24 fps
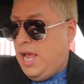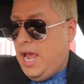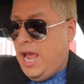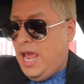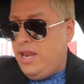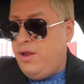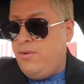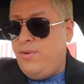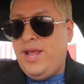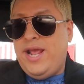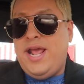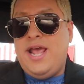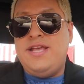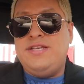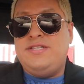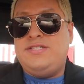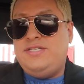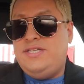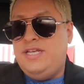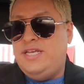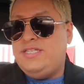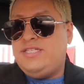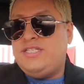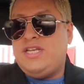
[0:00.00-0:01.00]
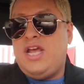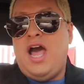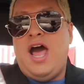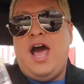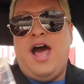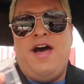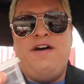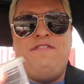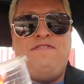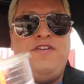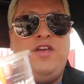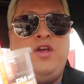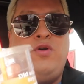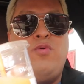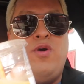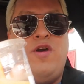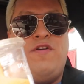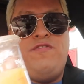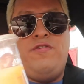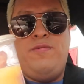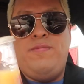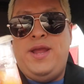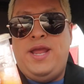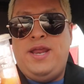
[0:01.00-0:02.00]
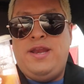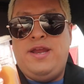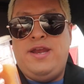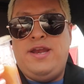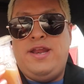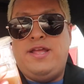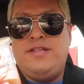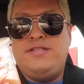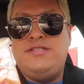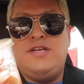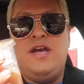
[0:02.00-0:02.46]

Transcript: Anyway, guys, this coffee, whoever made it at